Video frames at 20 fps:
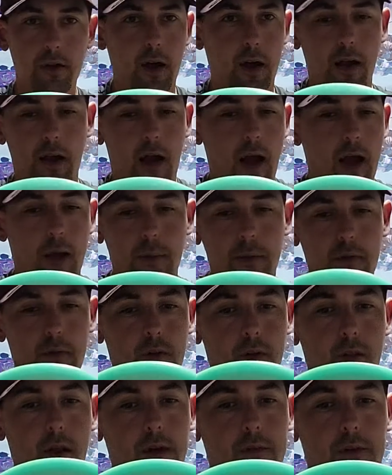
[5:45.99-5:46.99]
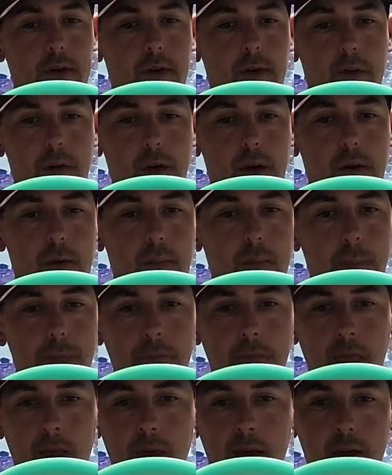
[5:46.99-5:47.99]
I absolutely love it. So
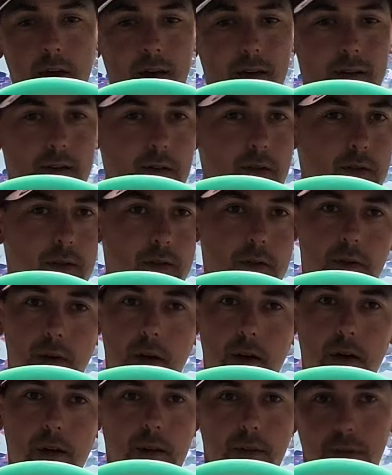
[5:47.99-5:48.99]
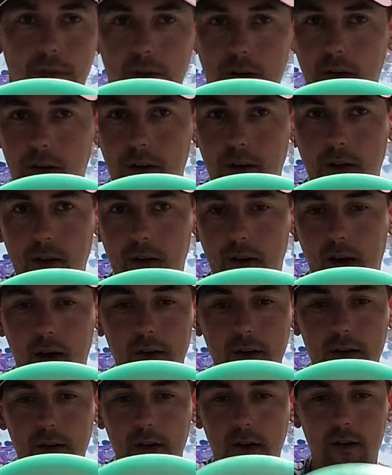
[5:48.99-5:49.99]
330 and
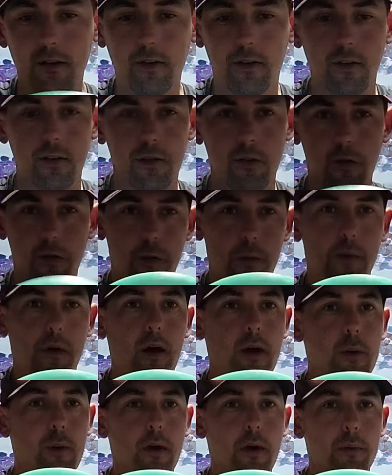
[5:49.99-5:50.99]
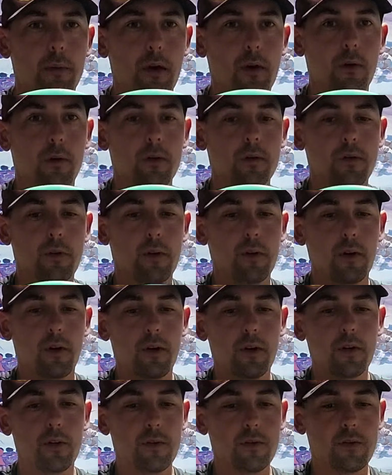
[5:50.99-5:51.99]
under, this is probably what I'm going
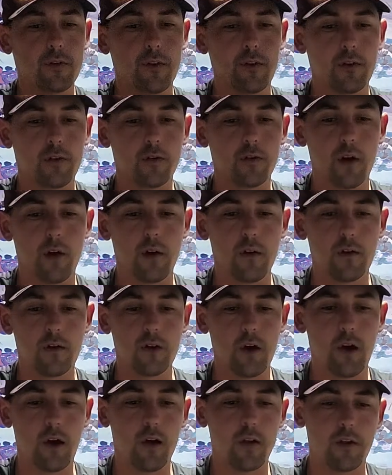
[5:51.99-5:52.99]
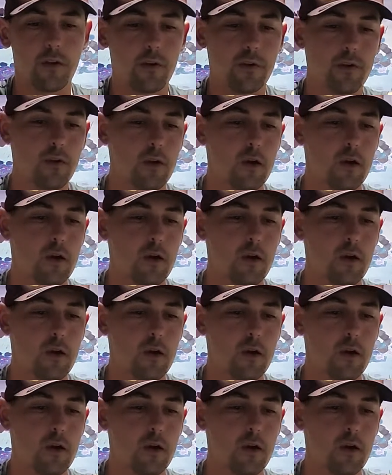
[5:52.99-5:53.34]
for straighter shots.